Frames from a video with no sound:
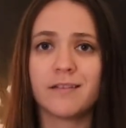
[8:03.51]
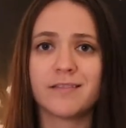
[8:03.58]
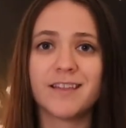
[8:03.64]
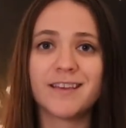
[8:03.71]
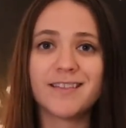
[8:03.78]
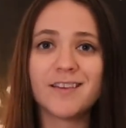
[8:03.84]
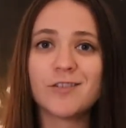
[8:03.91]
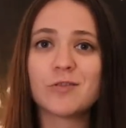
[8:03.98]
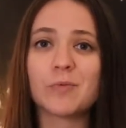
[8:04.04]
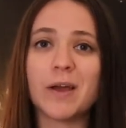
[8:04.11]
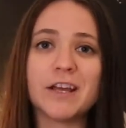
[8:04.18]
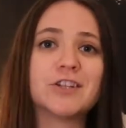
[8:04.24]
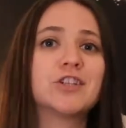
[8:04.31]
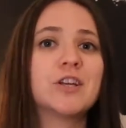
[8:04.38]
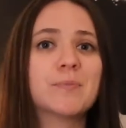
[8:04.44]
This is
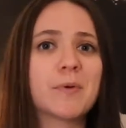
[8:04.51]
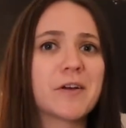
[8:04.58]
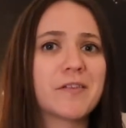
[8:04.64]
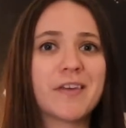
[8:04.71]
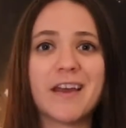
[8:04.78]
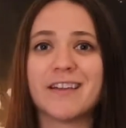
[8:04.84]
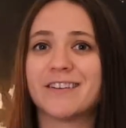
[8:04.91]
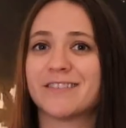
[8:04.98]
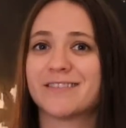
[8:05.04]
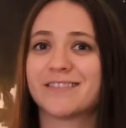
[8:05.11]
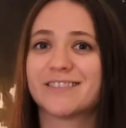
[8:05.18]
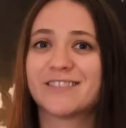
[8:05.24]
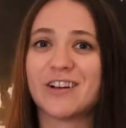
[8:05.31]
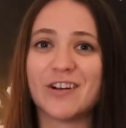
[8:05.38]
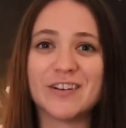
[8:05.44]
way cheaper than
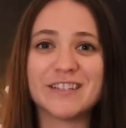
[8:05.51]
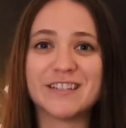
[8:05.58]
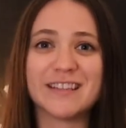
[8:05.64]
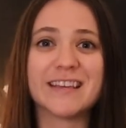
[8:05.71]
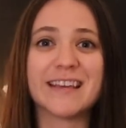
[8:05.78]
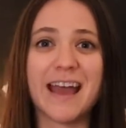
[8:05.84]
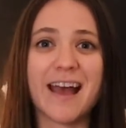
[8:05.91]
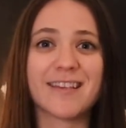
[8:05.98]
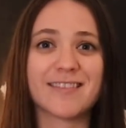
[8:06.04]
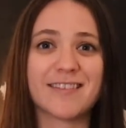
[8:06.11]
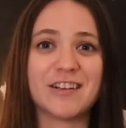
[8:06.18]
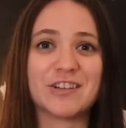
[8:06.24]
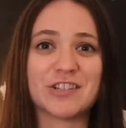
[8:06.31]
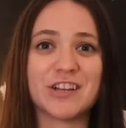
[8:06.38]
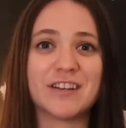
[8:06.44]
going to the gas
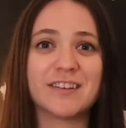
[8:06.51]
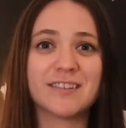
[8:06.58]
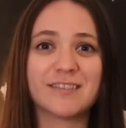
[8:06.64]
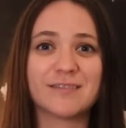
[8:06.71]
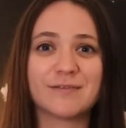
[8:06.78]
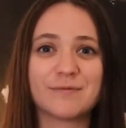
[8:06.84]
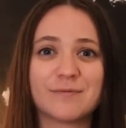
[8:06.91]
station.